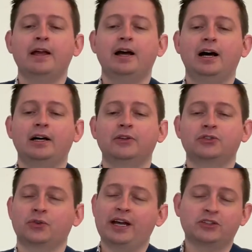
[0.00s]
Uh, so
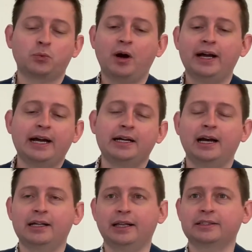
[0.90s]
that's why I, I,
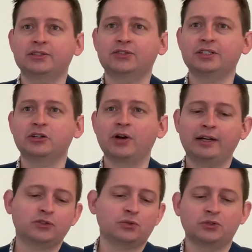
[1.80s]
like to see grad
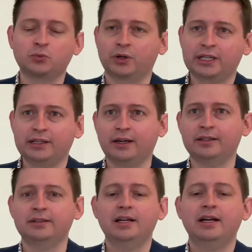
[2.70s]
students working on
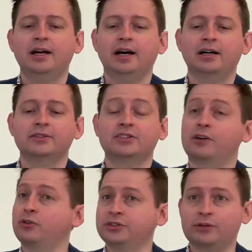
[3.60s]
uh,
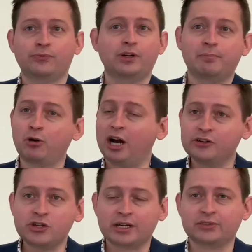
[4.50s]
several different
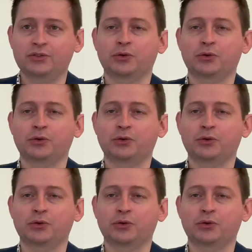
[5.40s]
projects in the